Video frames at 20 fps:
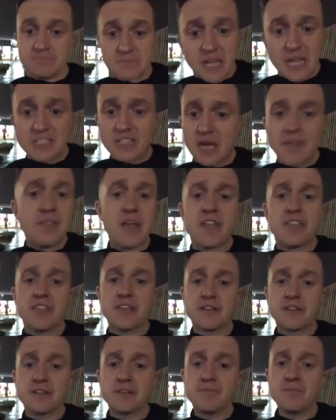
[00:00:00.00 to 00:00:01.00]
They done
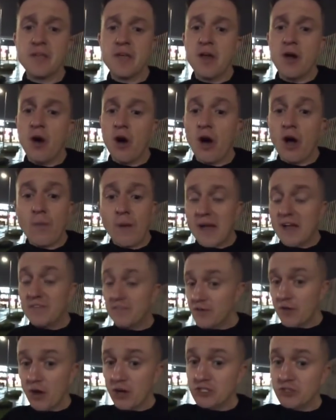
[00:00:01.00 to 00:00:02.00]
nothing. I waited
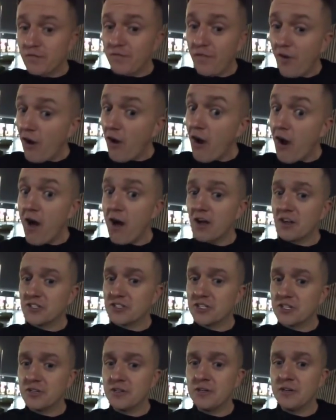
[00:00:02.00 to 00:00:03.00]
for Nigel
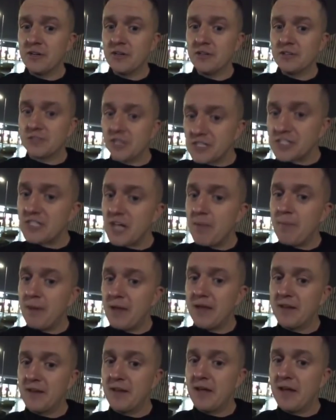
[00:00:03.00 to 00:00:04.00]
Farage to step
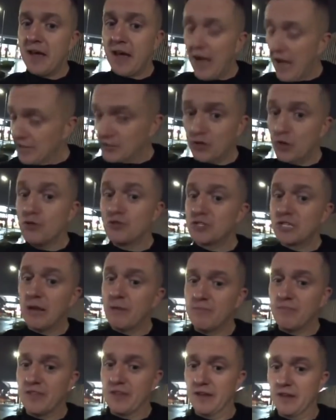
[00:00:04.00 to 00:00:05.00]
in and do
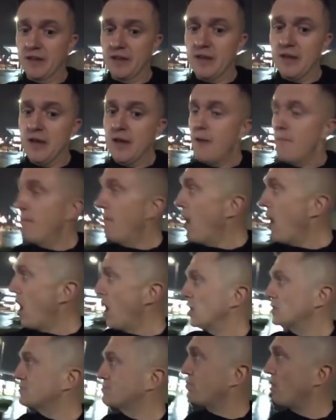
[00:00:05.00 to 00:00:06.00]
something.
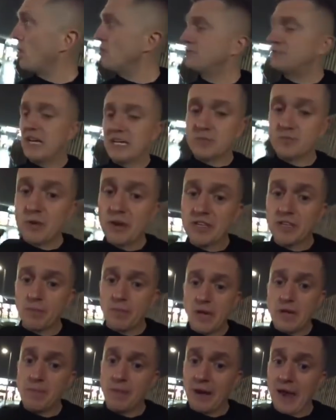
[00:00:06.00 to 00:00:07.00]
March, protest, bring the
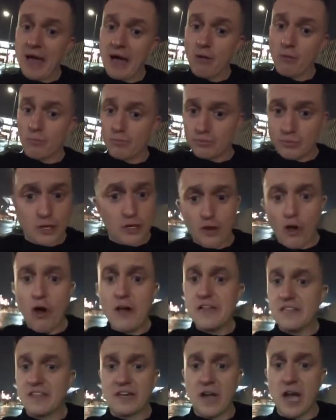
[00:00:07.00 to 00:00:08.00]
people out,
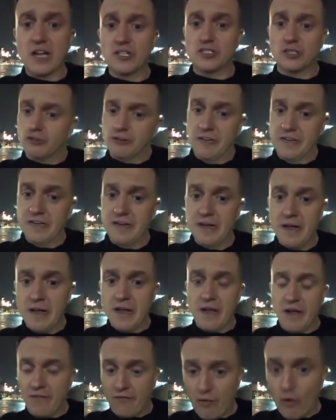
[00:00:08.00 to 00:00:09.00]
unite the country
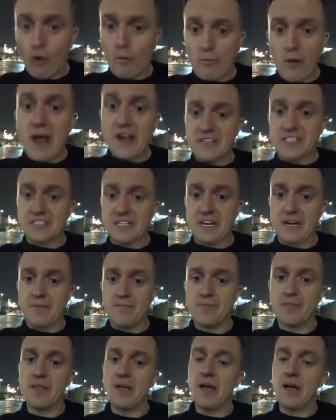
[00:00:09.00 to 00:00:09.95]
for Brexit.